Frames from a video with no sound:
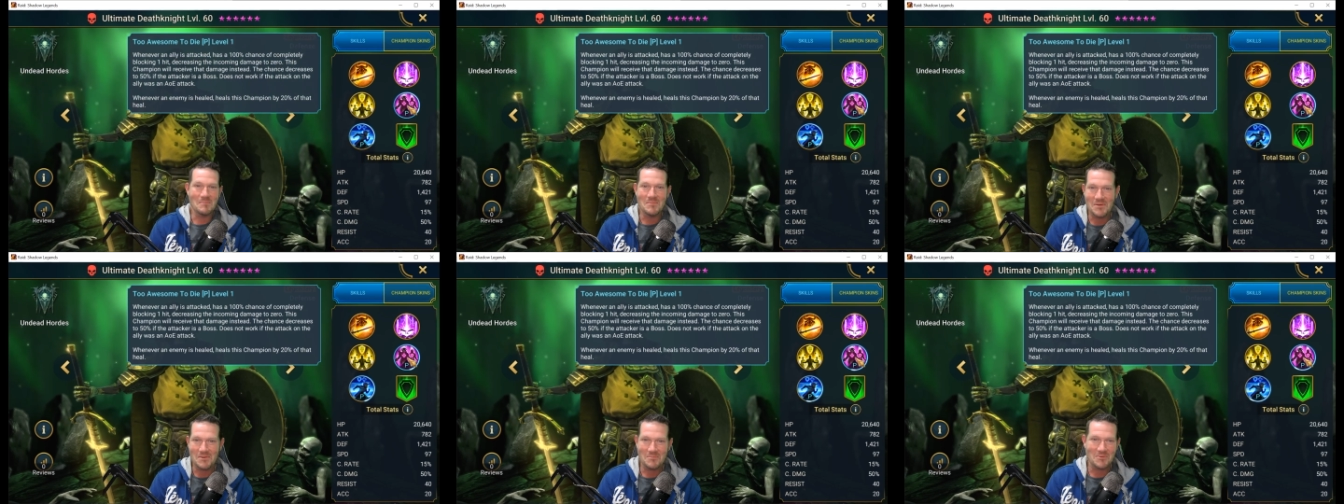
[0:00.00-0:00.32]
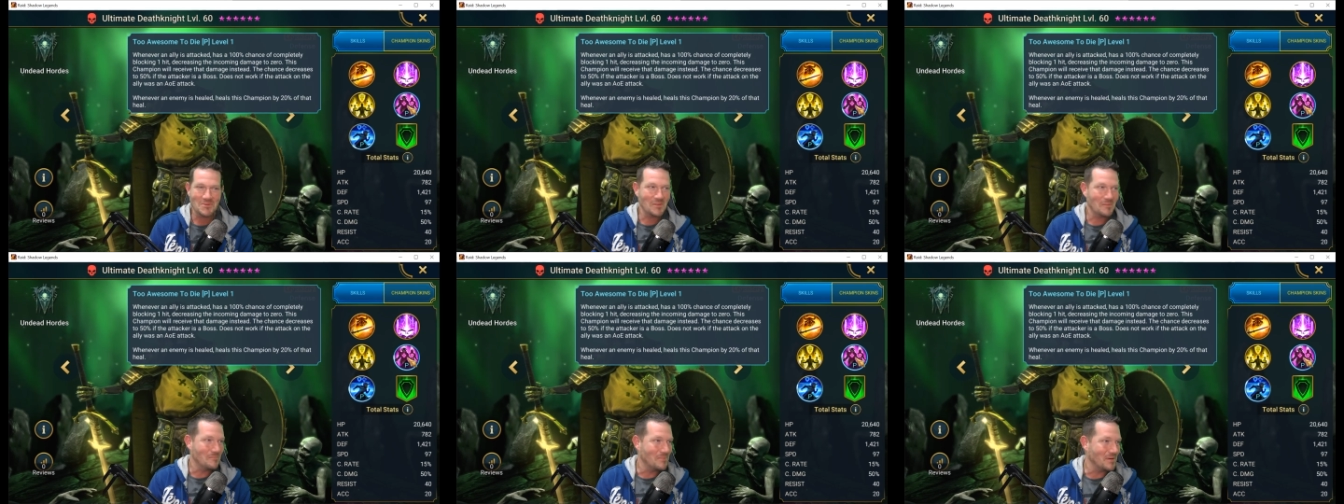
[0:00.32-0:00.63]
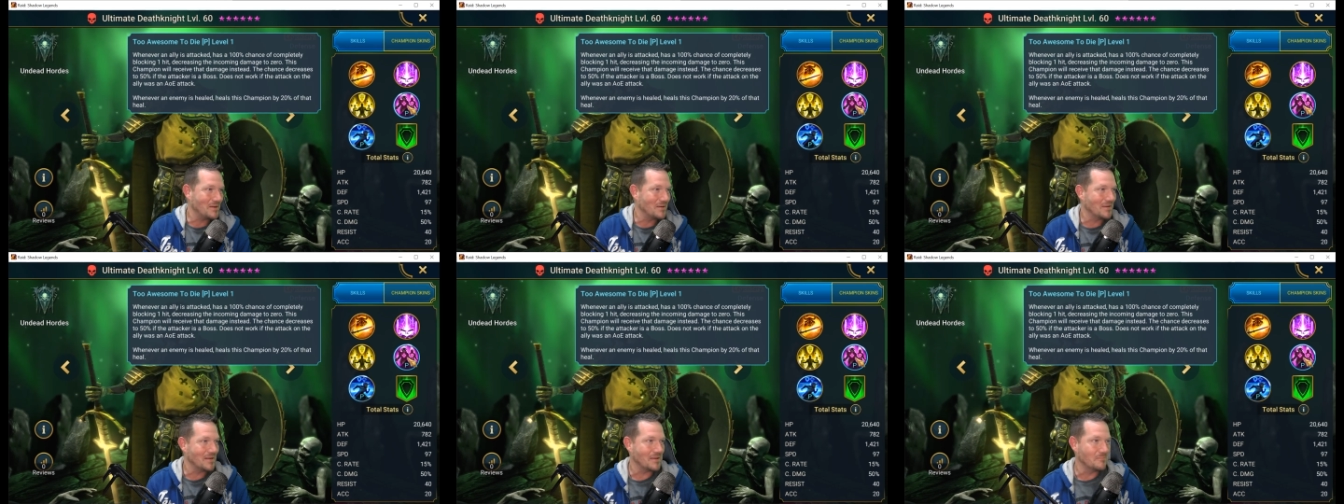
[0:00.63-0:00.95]
come up with a
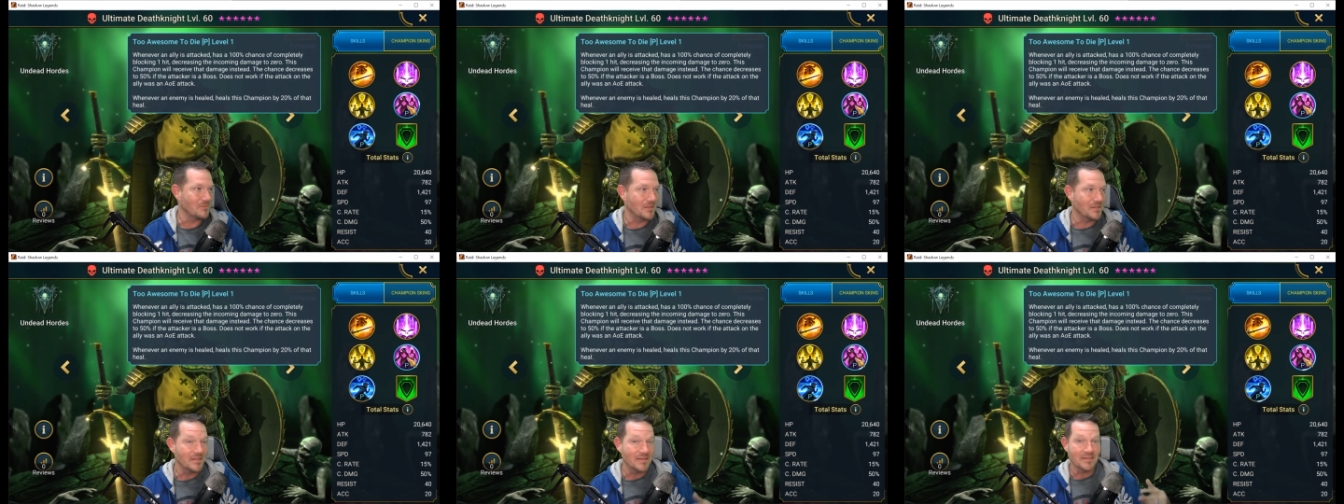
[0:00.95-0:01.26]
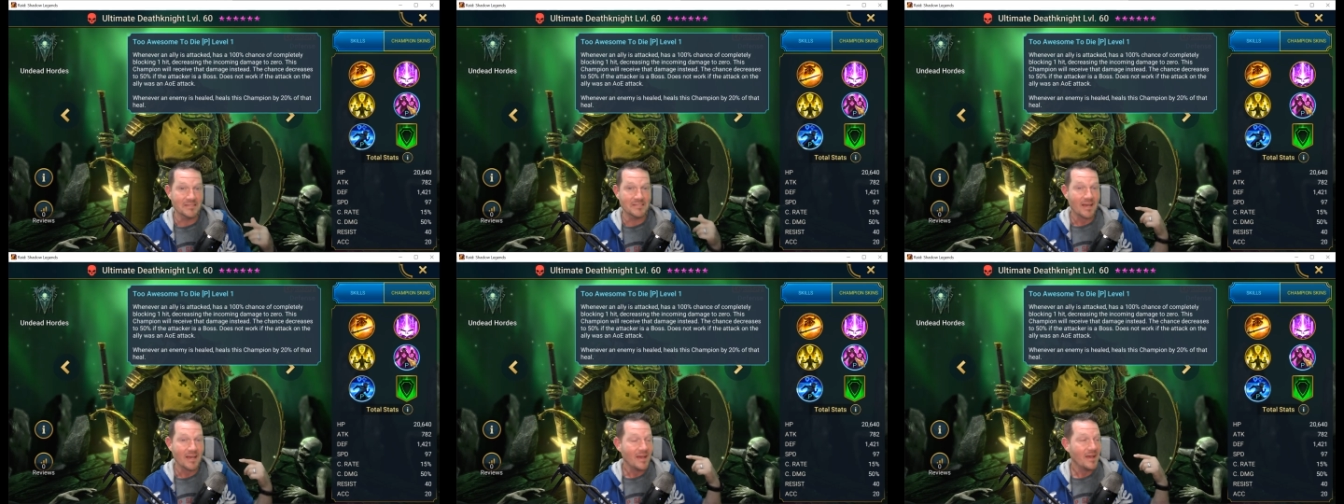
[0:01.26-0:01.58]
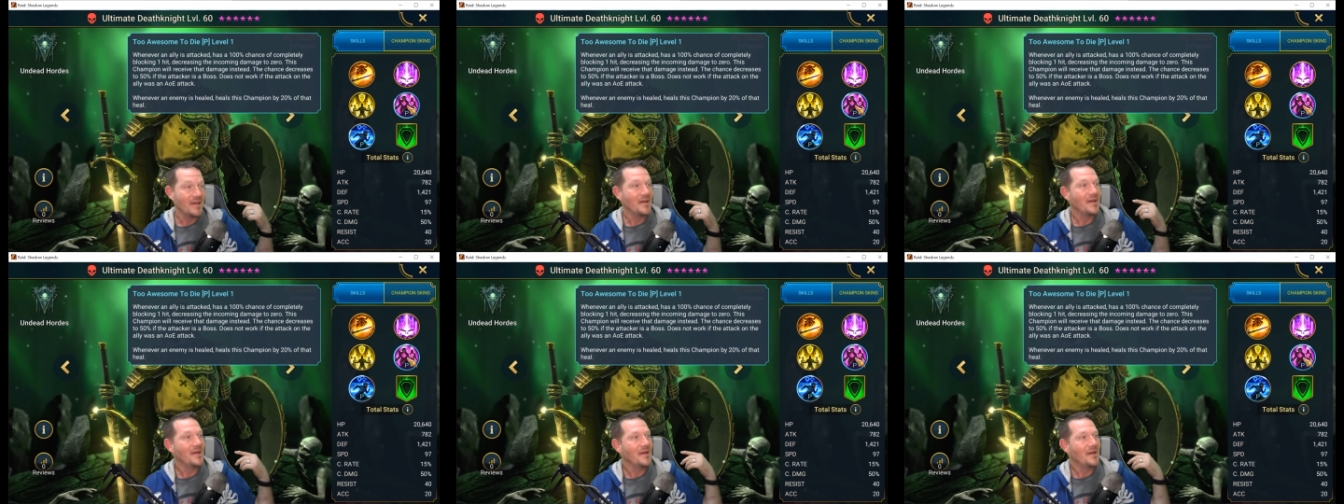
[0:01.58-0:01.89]
better name than this.
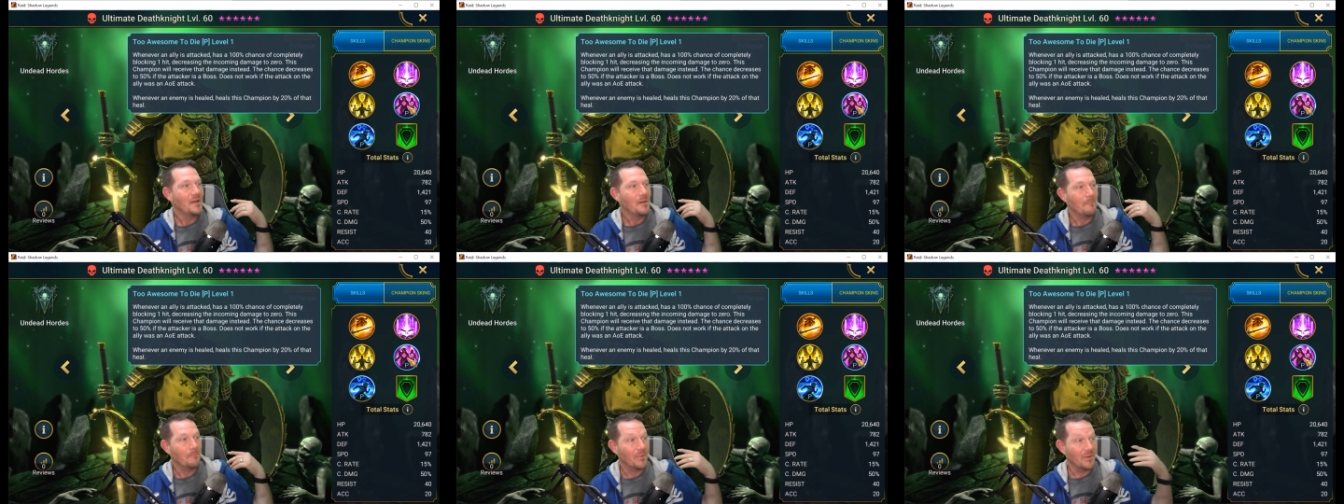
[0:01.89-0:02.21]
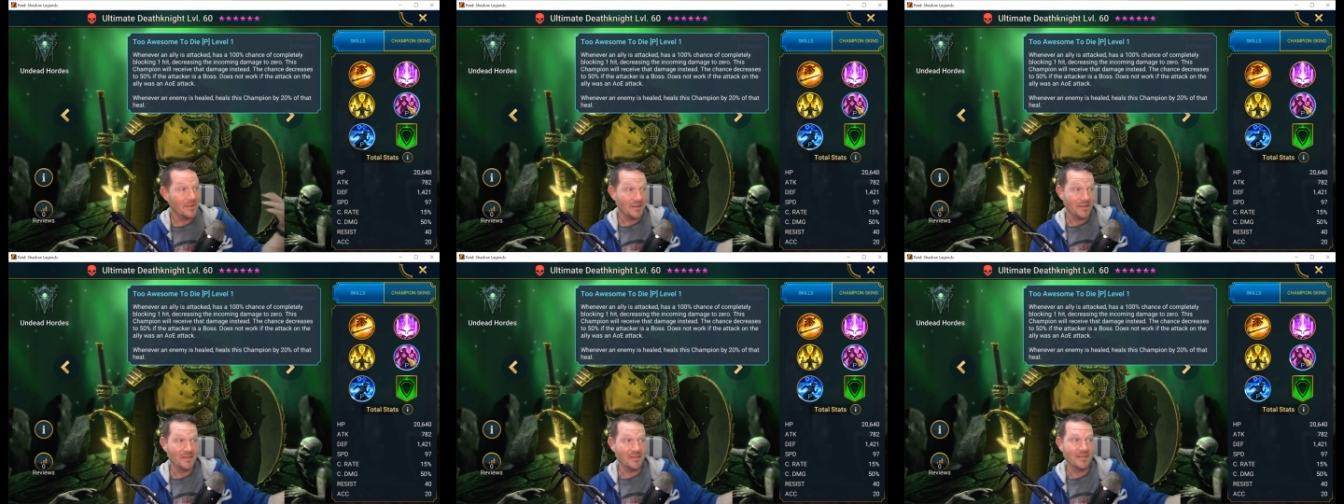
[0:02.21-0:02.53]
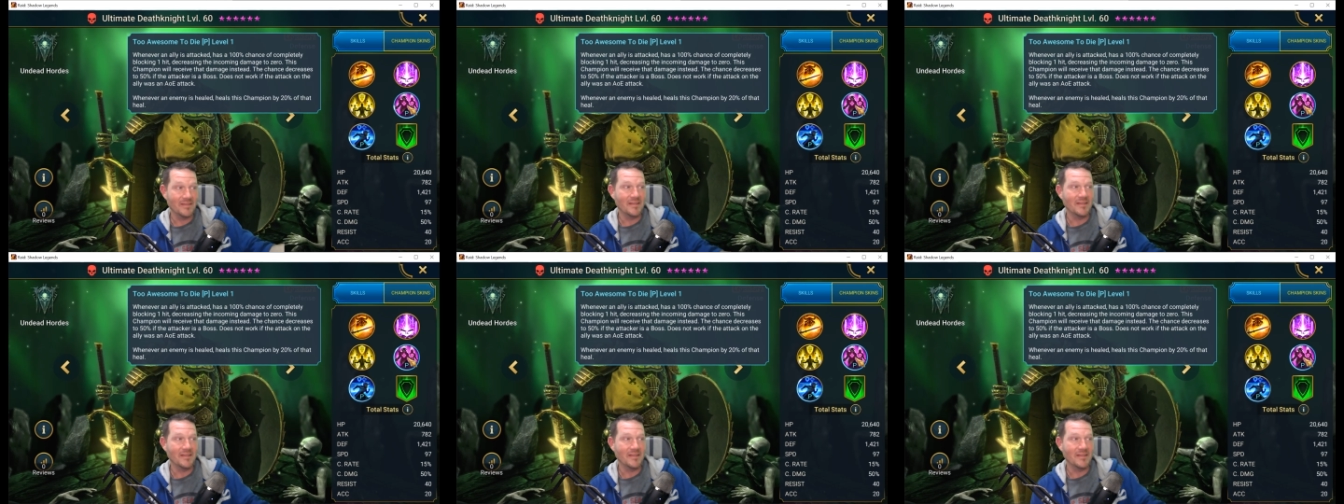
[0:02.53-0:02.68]
But